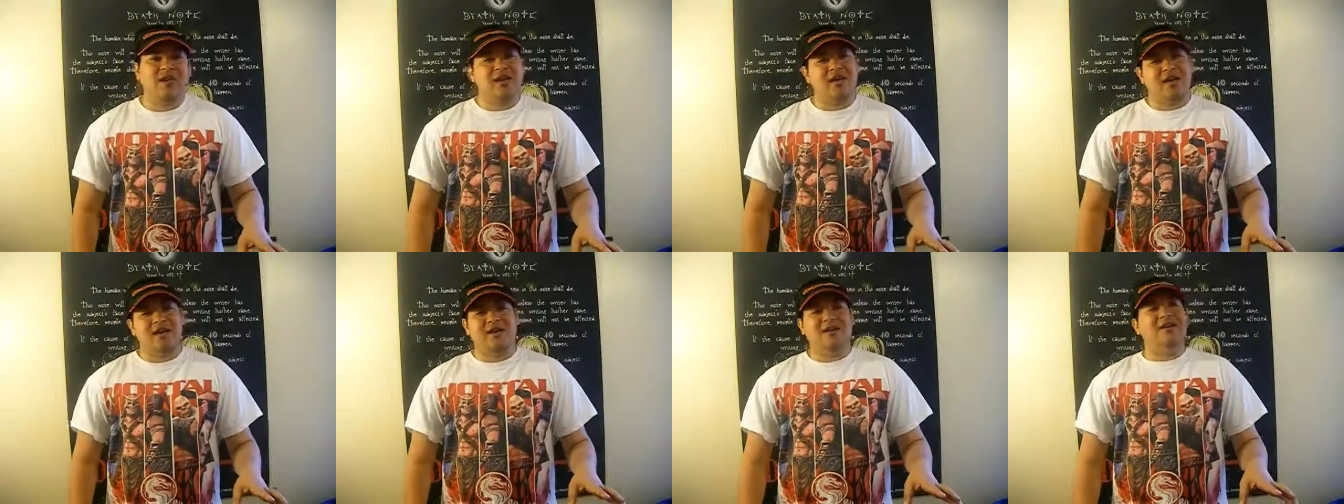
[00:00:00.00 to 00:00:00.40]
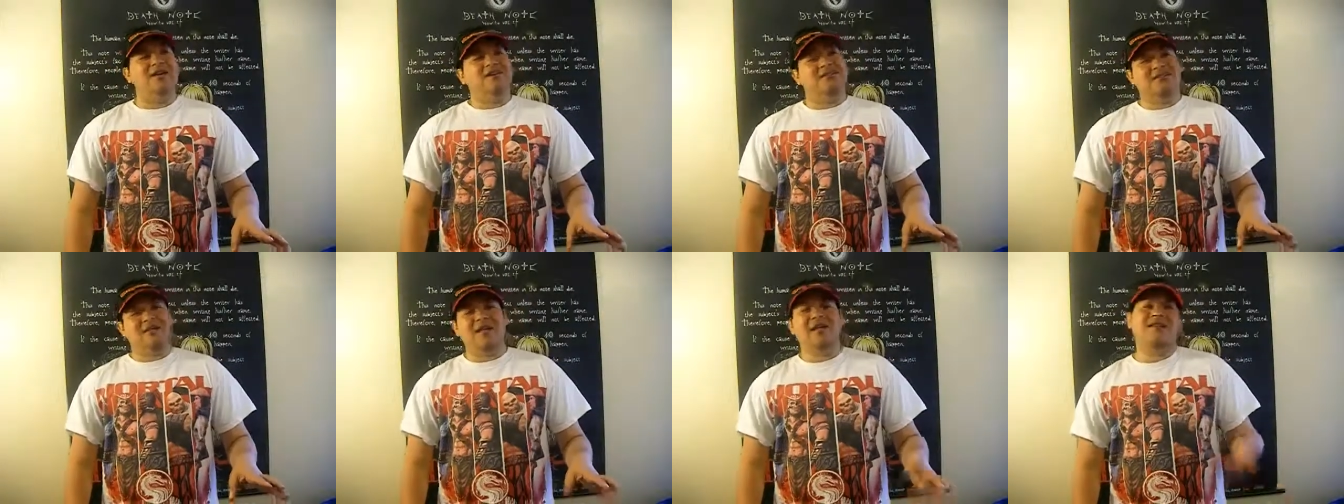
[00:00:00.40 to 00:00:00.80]

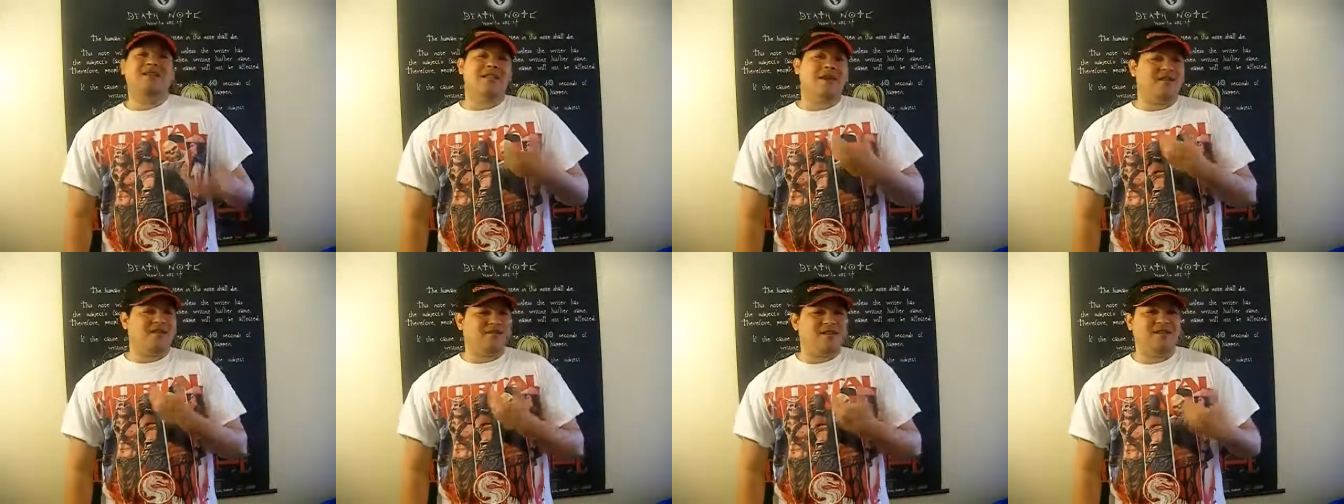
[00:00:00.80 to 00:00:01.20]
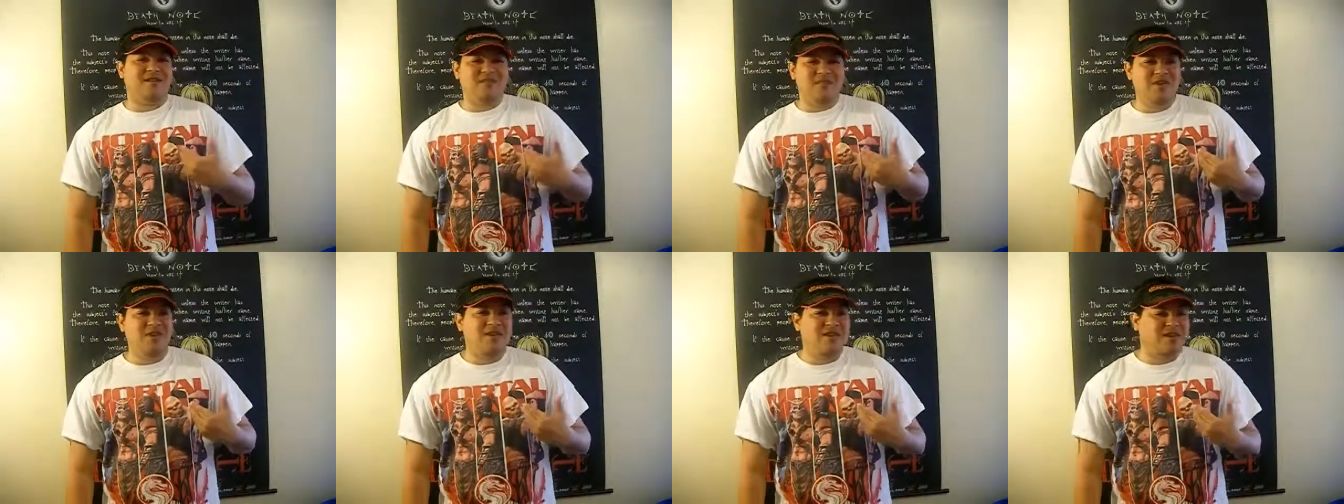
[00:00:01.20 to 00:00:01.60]
and like like
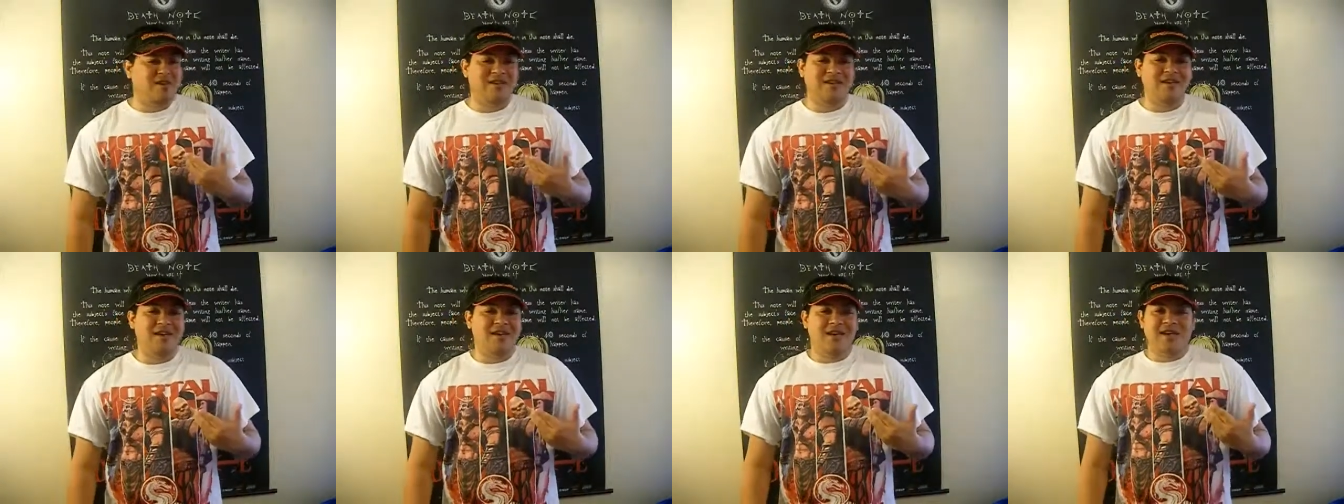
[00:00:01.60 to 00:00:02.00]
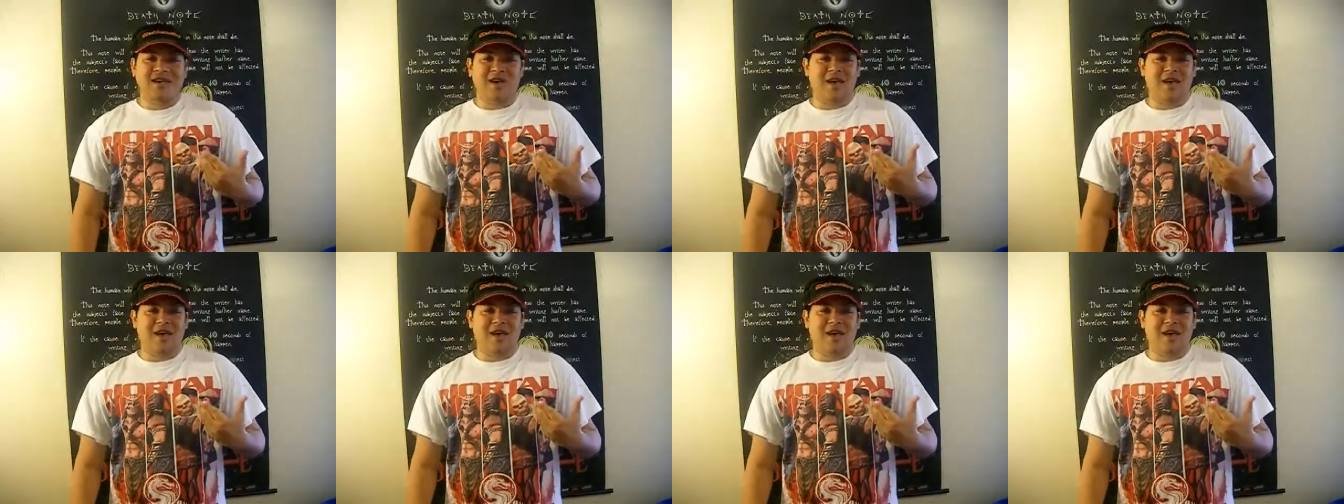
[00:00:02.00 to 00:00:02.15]
like me,